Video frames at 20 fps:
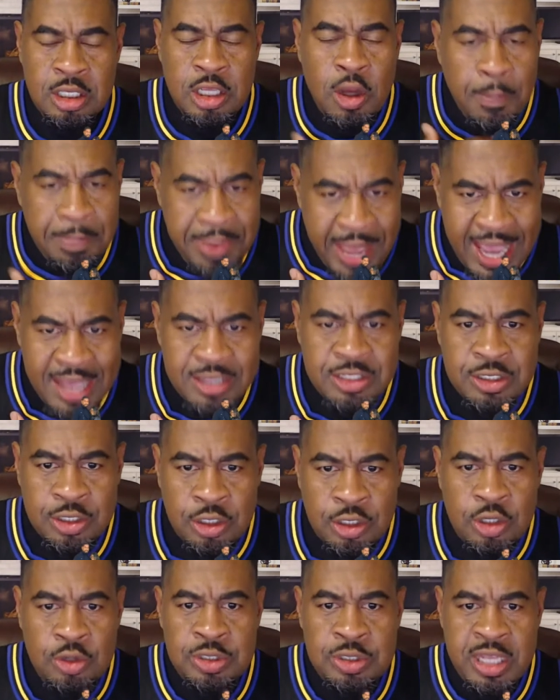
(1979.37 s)
Your
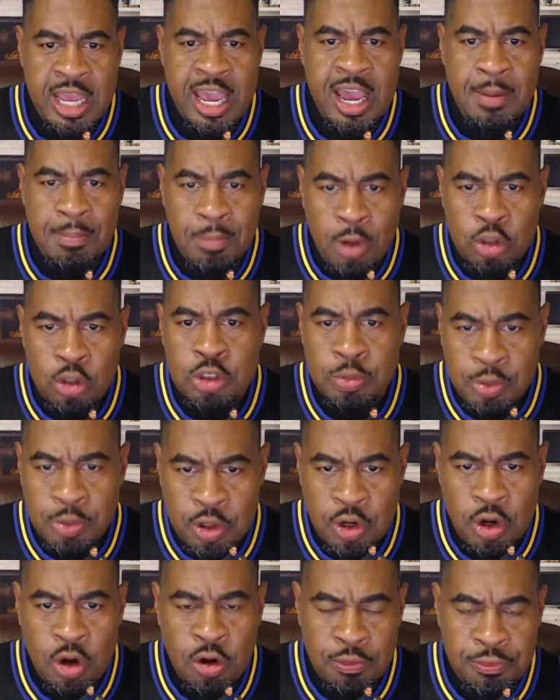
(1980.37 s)
pastor used to have
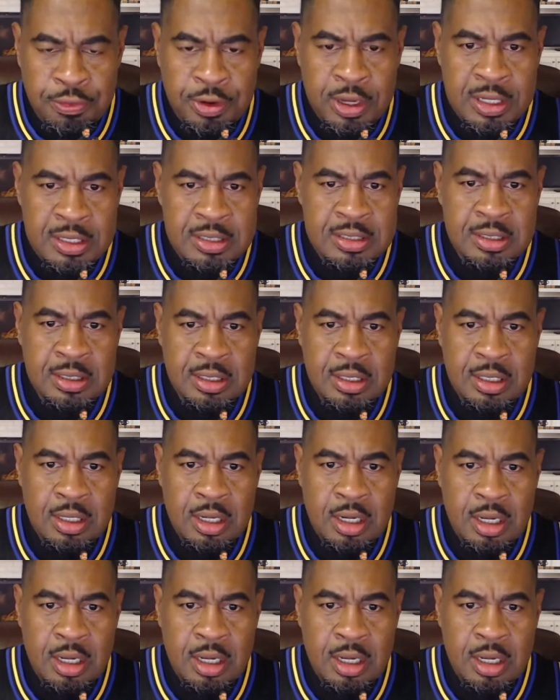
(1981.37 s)
multiple girlfriends.